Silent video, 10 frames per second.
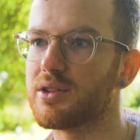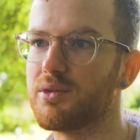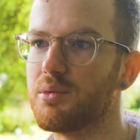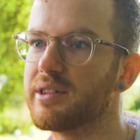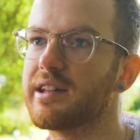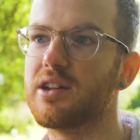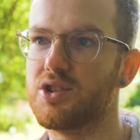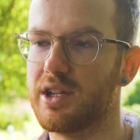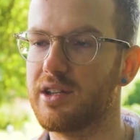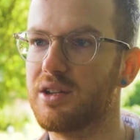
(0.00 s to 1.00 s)
so if you want to get a
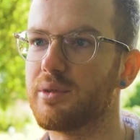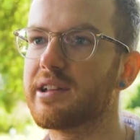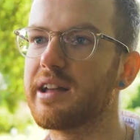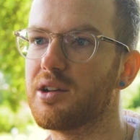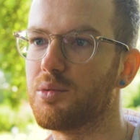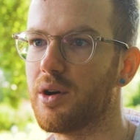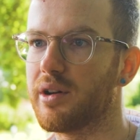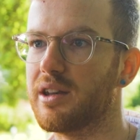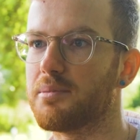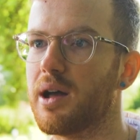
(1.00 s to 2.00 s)
gene, you want to get it
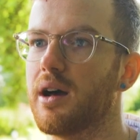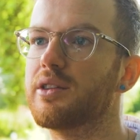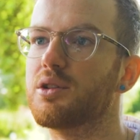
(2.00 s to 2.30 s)
working in a plant,